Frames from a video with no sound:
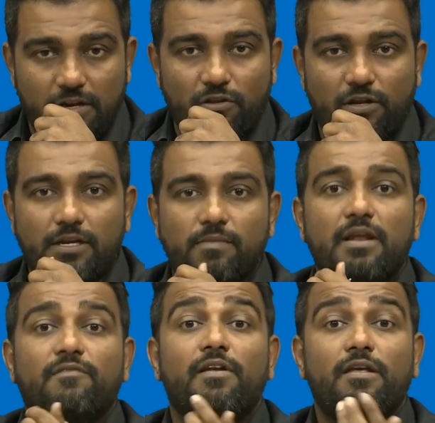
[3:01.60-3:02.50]
on the table,
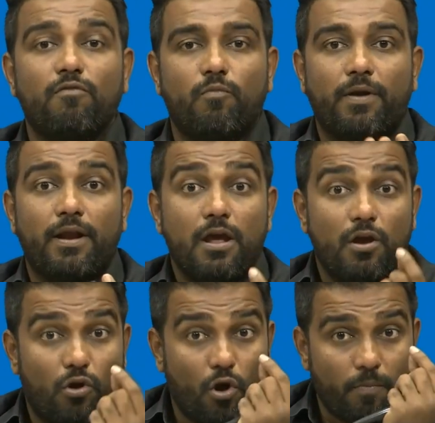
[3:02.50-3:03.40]
it will evaporate.
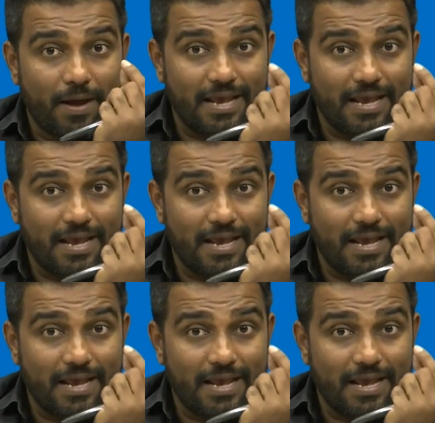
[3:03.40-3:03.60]
Drop